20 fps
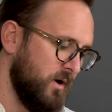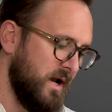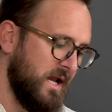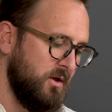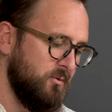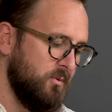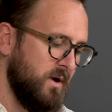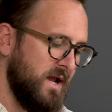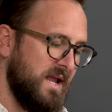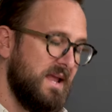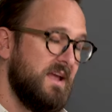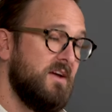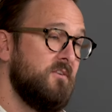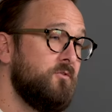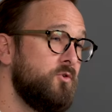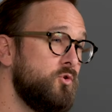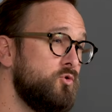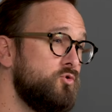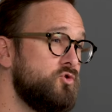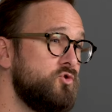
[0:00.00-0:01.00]
anyway,
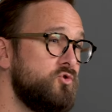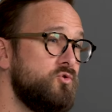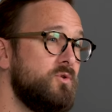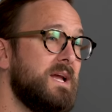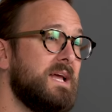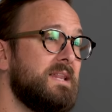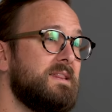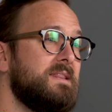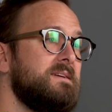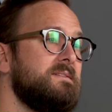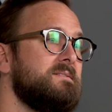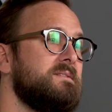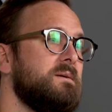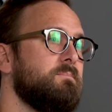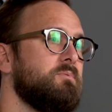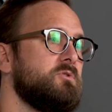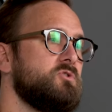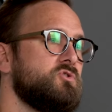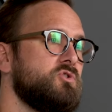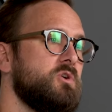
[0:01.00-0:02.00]
if you do get these in
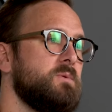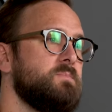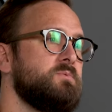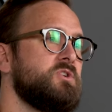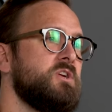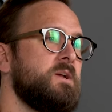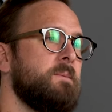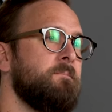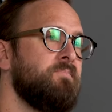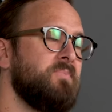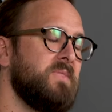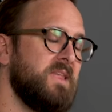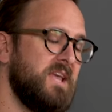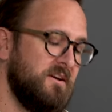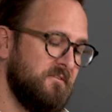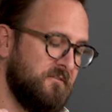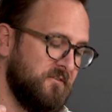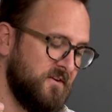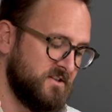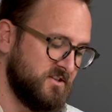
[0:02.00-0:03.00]
prescription,
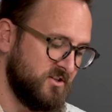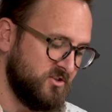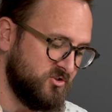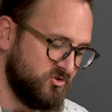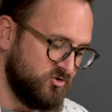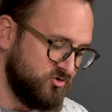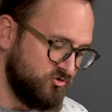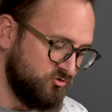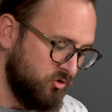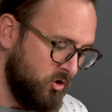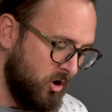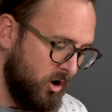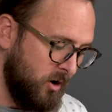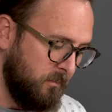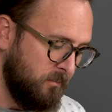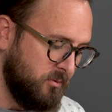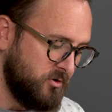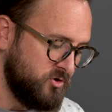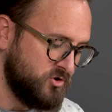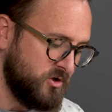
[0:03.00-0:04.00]
if it's a
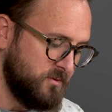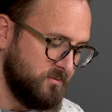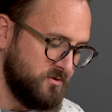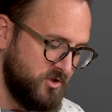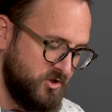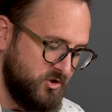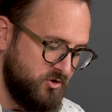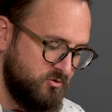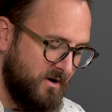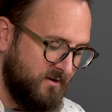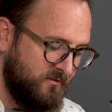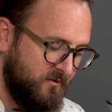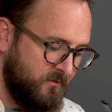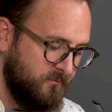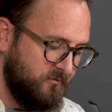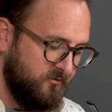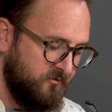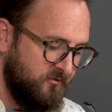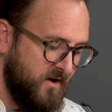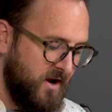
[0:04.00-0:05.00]
strong prescription, you have a
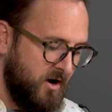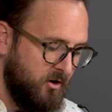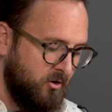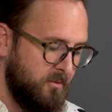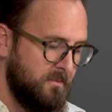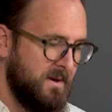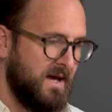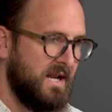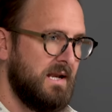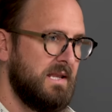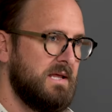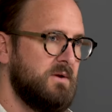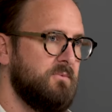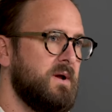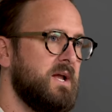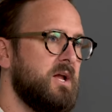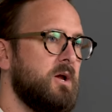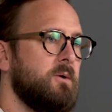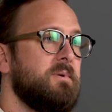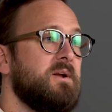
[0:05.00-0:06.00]
fair amount of
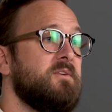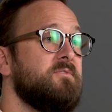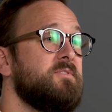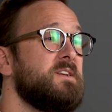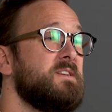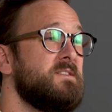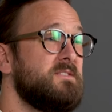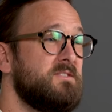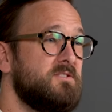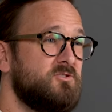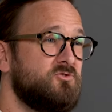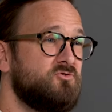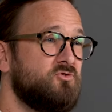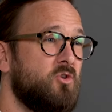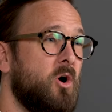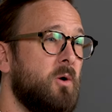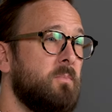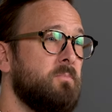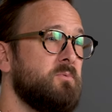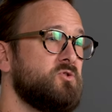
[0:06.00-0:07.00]
leeway here, but if it is a
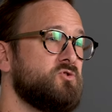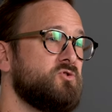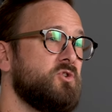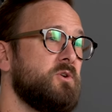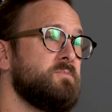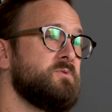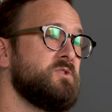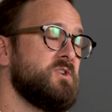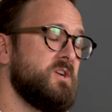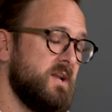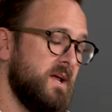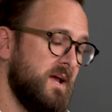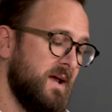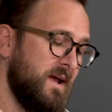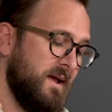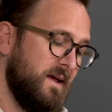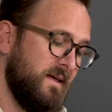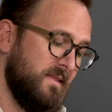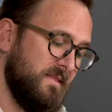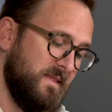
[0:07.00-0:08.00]
strong prescription,
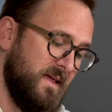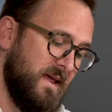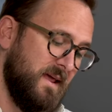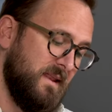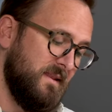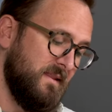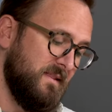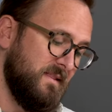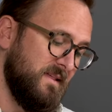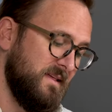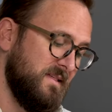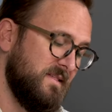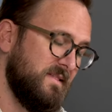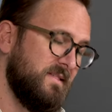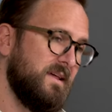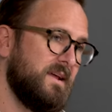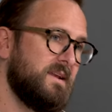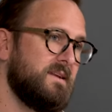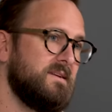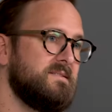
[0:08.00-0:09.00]
then the
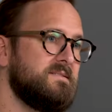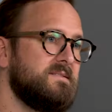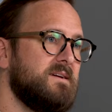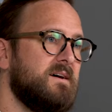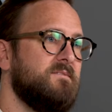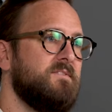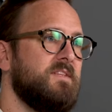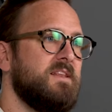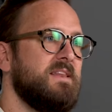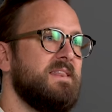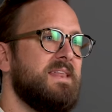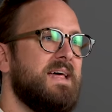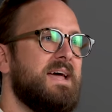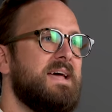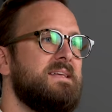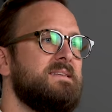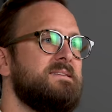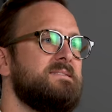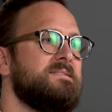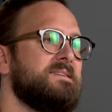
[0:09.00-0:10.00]
thickness of the
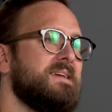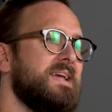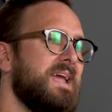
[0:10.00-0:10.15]
lens